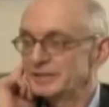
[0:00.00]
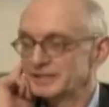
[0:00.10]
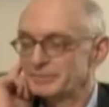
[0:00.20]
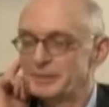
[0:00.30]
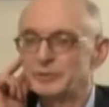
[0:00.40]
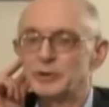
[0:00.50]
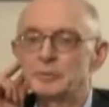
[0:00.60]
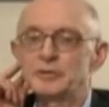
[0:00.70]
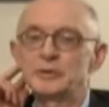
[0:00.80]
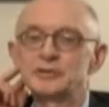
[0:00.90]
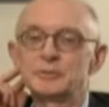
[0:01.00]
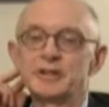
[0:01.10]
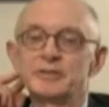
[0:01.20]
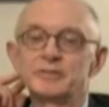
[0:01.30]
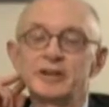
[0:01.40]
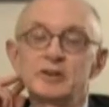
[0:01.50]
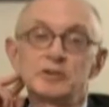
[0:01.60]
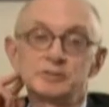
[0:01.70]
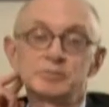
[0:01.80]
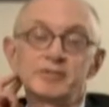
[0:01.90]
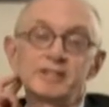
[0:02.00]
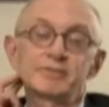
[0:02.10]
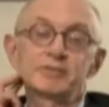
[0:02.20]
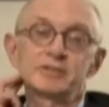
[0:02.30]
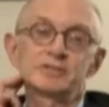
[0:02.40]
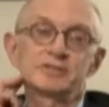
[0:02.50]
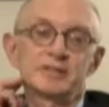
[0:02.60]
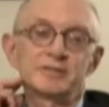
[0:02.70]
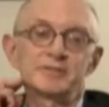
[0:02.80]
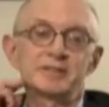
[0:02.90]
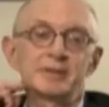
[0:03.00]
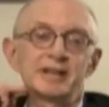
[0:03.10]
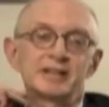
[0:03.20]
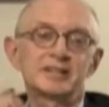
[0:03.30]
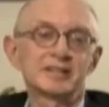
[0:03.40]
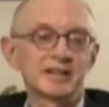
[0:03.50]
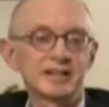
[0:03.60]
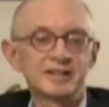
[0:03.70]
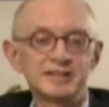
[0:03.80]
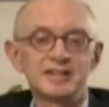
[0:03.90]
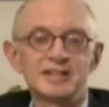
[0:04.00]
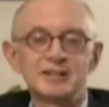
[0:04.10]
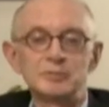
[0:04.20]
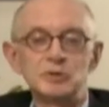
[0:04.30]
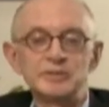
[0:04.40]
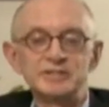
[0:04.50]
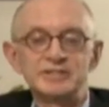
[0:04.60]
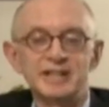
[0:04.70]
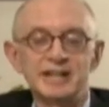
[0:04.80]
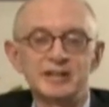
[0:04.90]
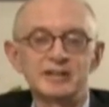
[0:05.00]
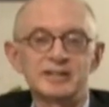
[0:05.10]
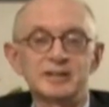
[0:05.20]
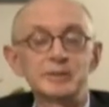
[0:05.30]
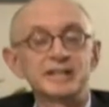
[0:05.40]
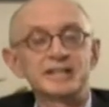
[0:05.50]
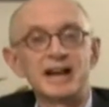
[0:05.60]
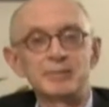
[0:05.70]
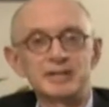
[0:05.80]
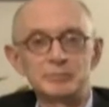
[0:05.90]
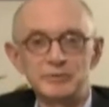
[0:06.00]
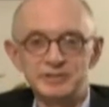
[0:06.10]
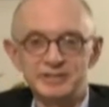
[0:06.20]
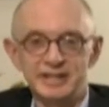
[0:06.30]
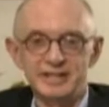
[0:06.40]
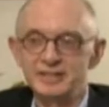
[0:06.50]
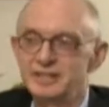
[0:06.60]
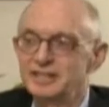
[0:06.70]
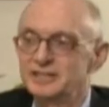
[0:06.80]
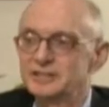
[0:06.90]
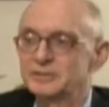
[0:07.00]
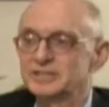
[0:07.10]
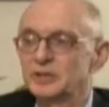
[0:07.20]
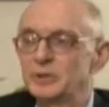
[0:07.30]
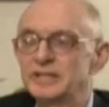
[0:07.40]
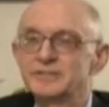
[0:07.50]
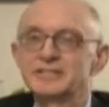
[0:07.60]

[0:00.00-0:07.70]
yes, Mabel Normand, who is one of the very, who is the first uh, female uh, movie star, com comic movie star. She was this queen of